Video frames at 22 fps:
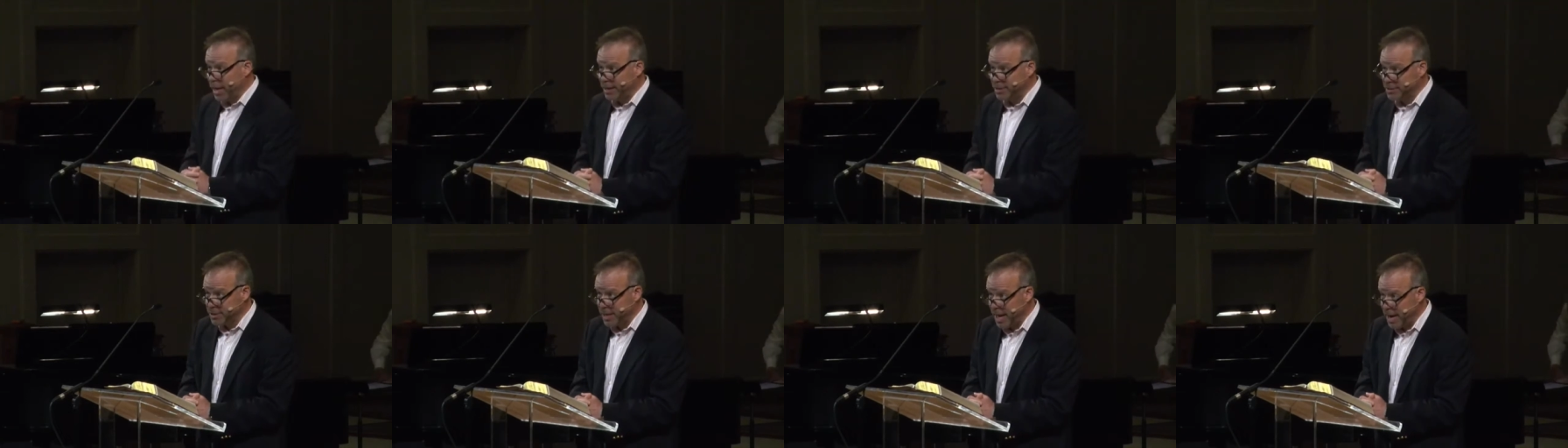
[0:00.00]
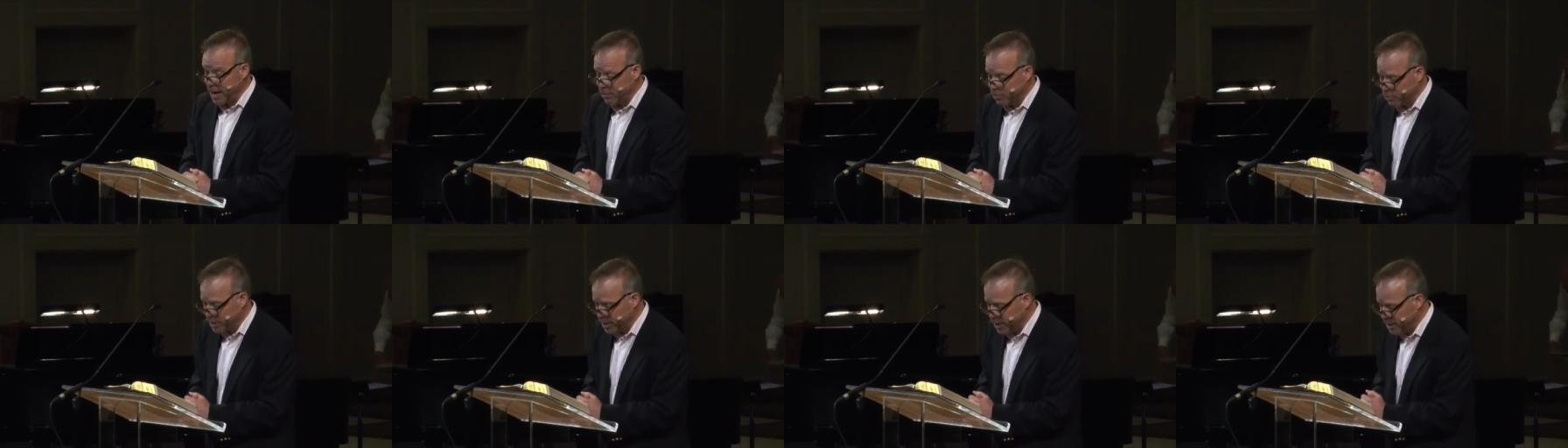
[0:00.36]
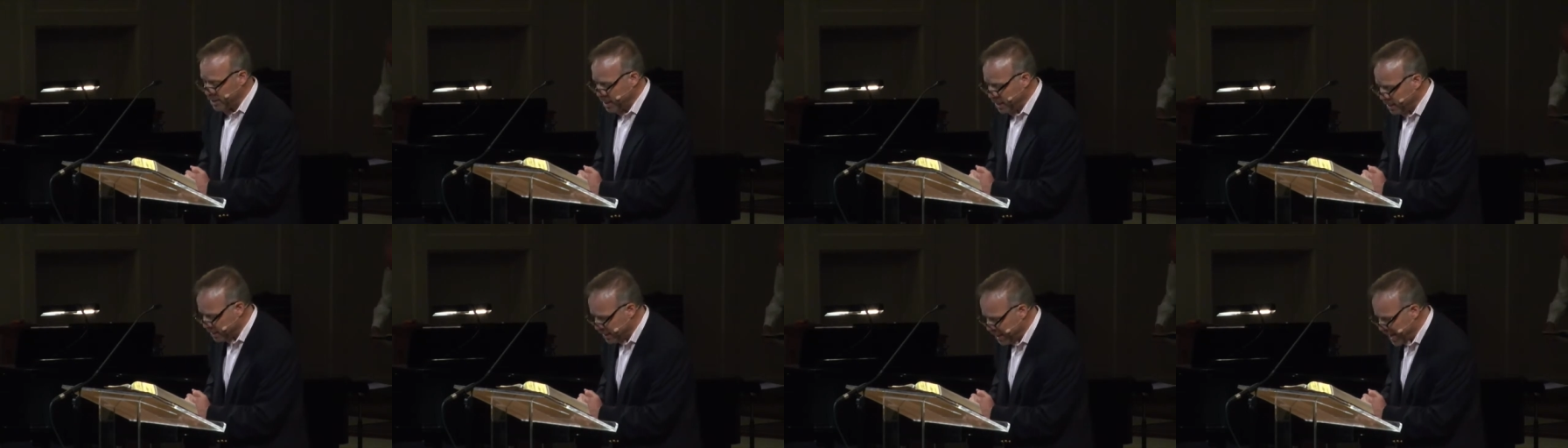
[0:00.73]
as I read
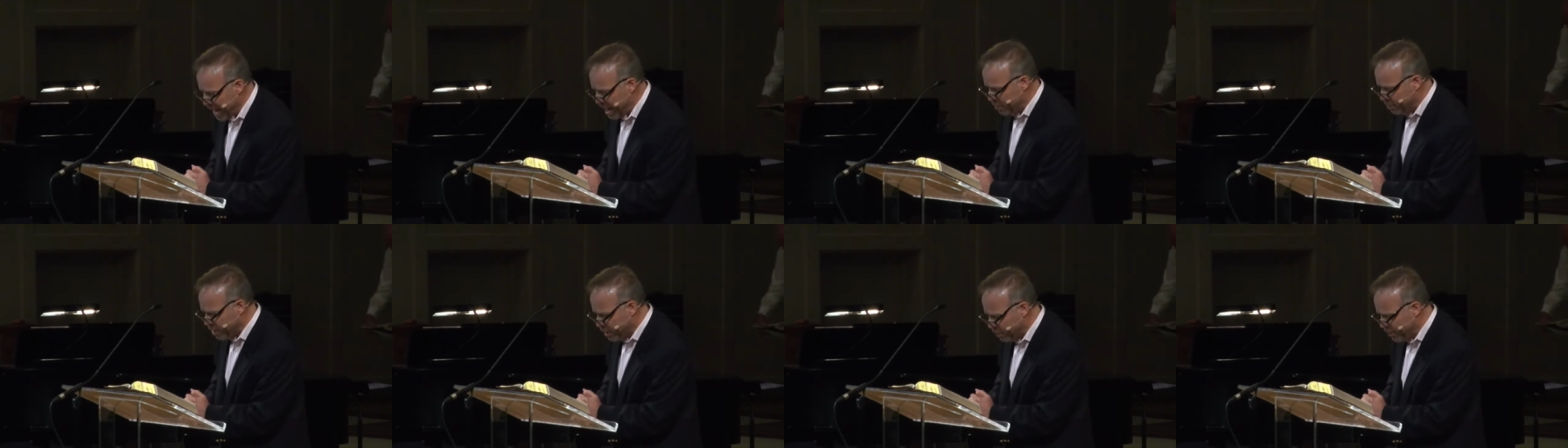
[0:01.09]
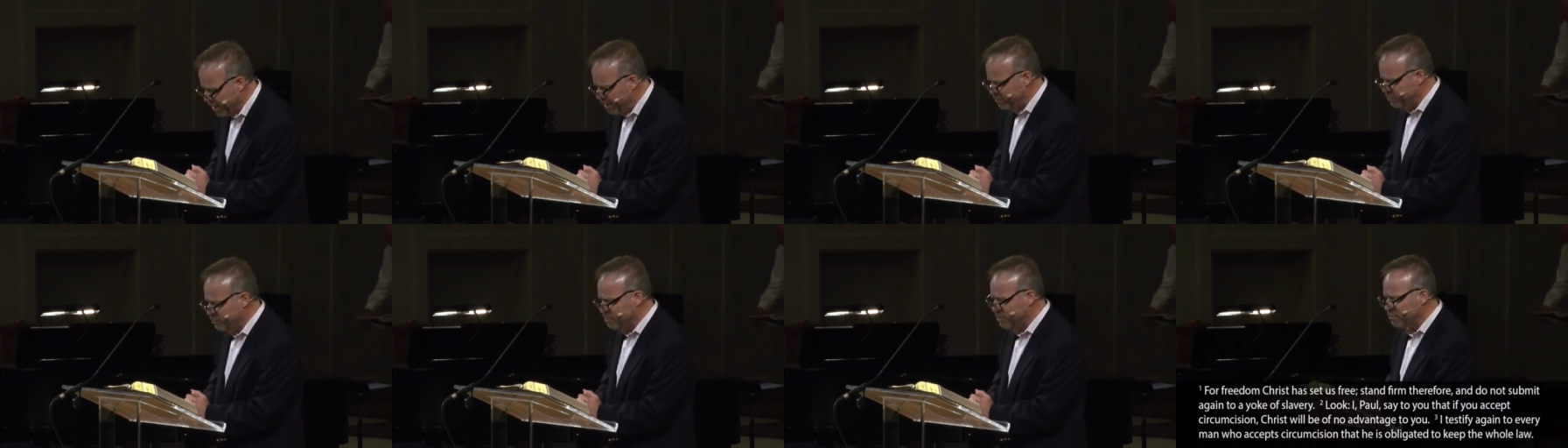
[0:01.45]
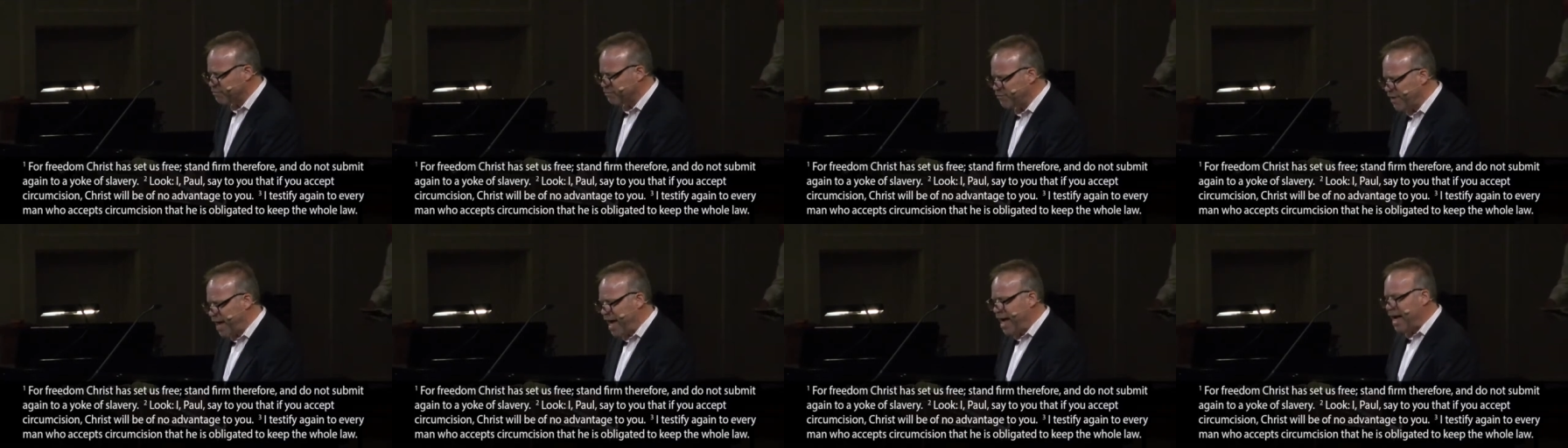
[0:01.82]
aloud. Galatians
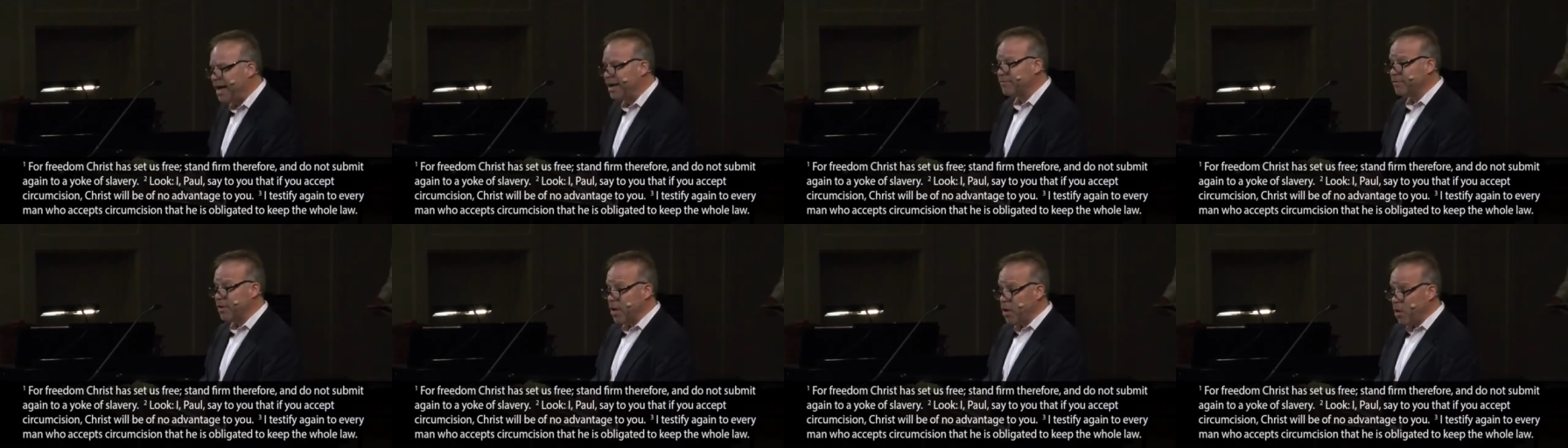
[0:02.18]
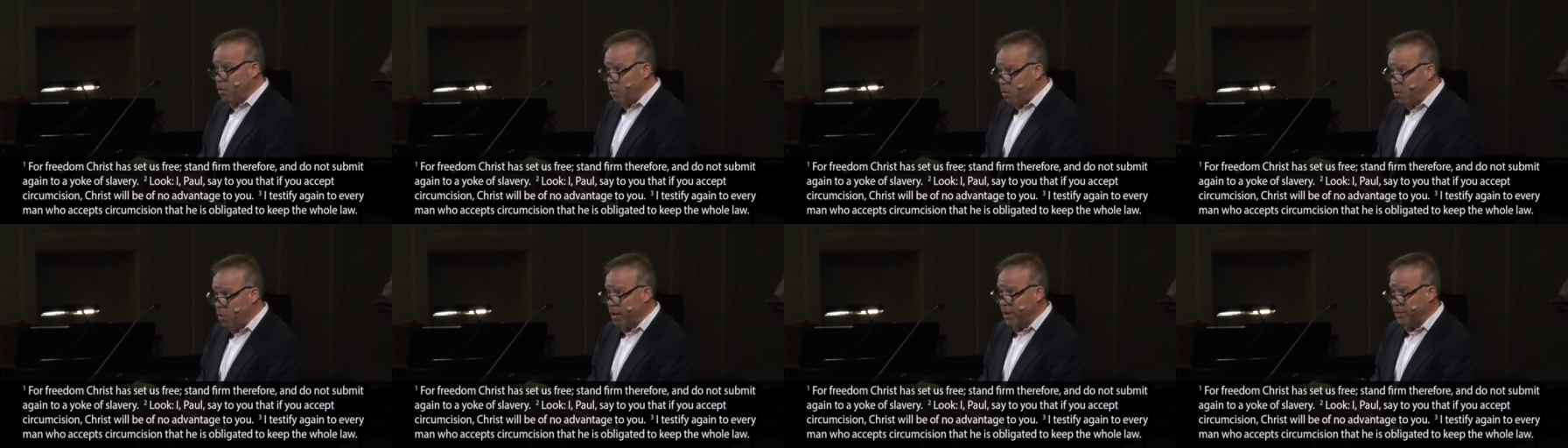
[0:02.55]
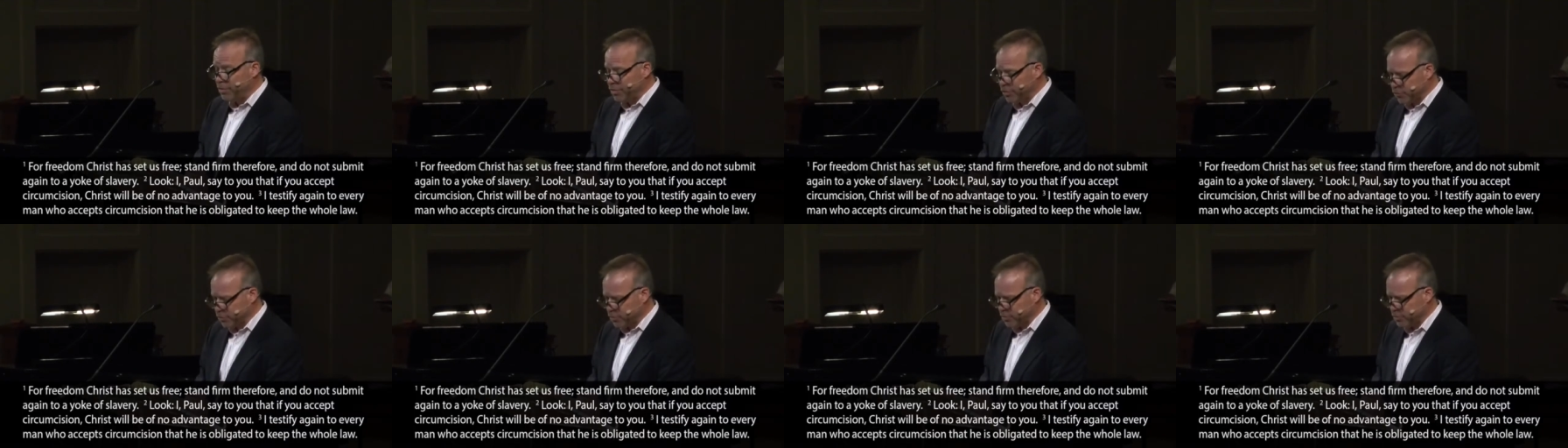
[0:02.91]
5 1
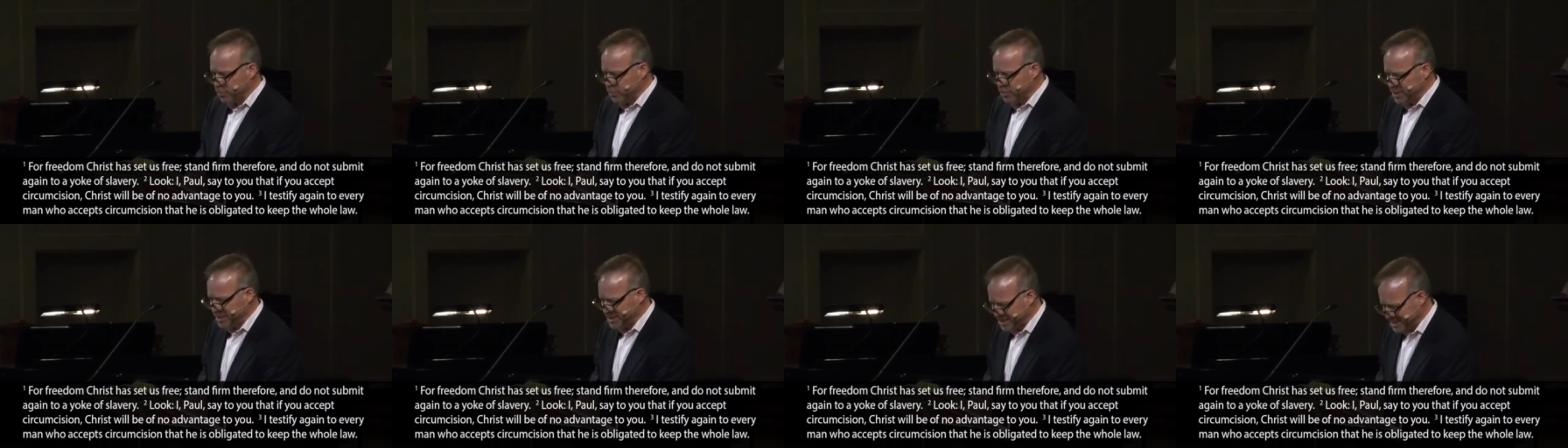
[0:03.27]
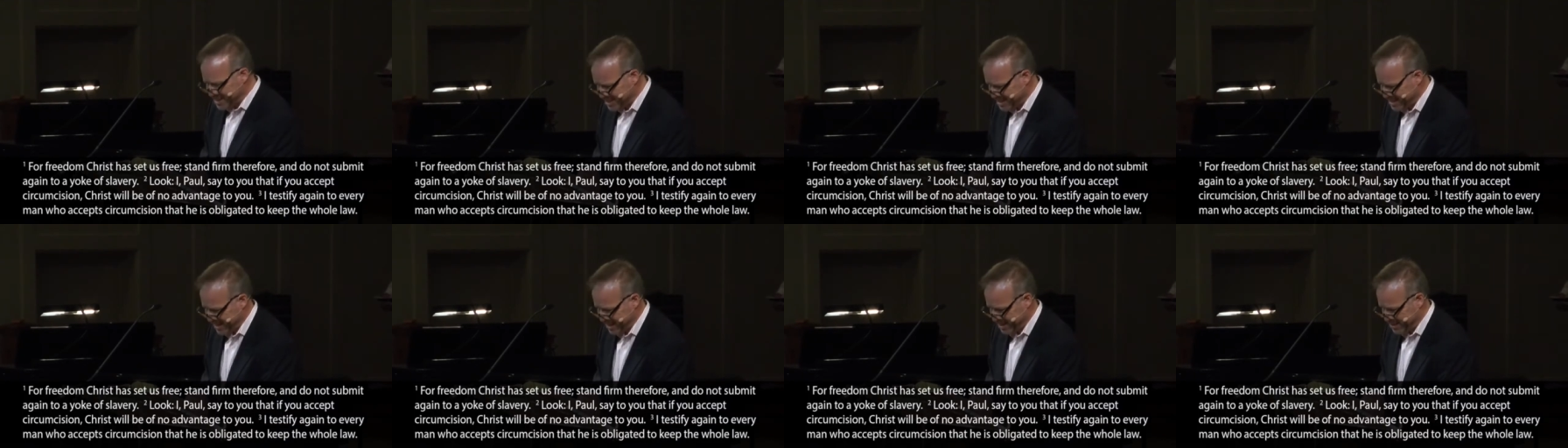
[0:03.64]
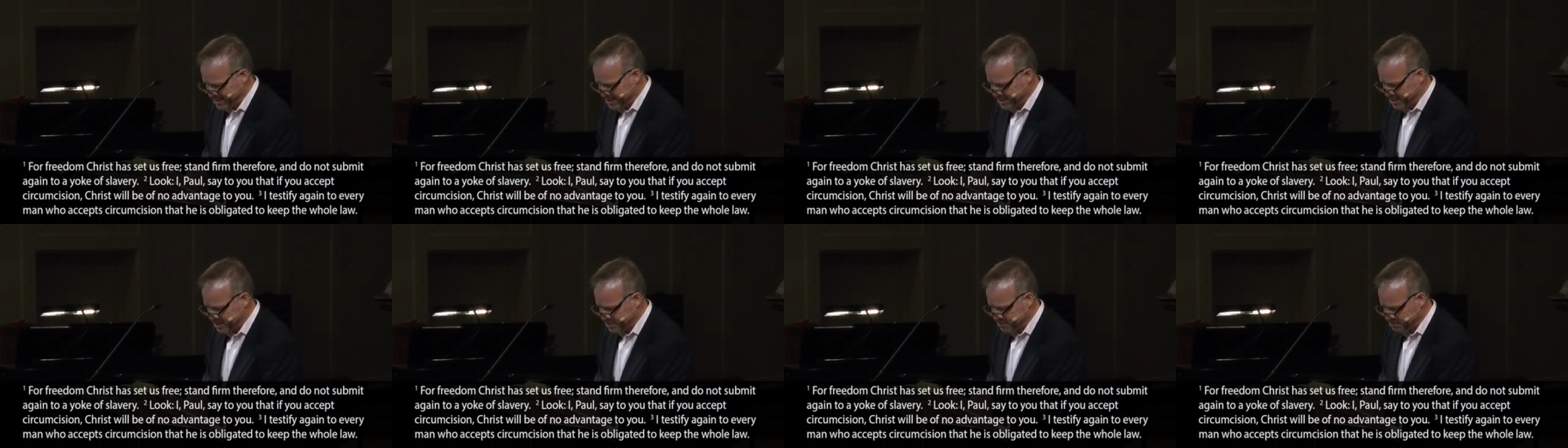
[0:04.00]
through
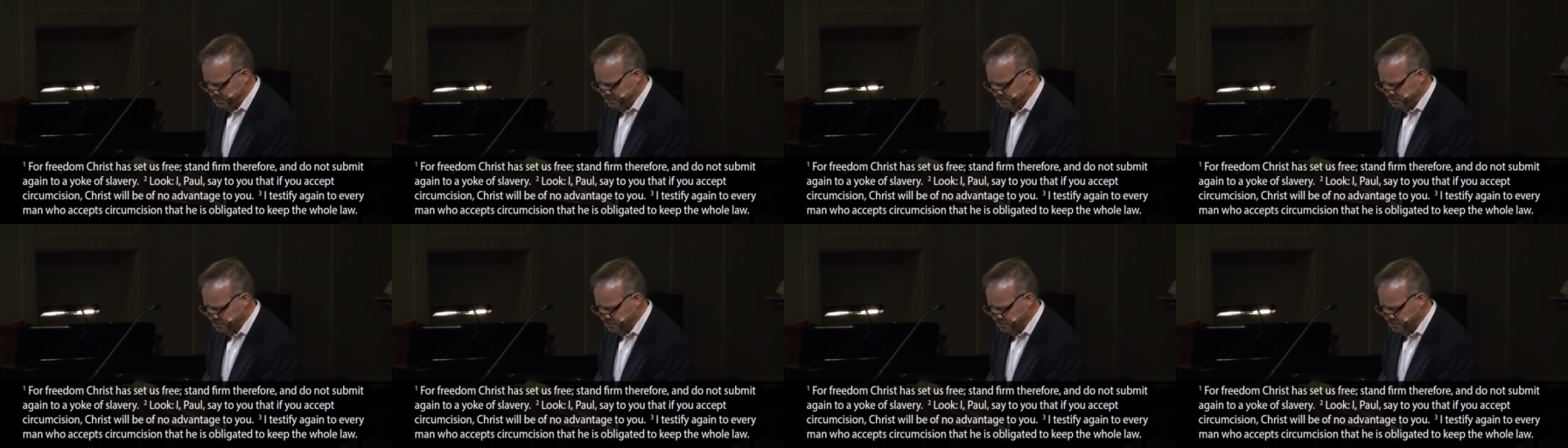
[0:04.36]
6.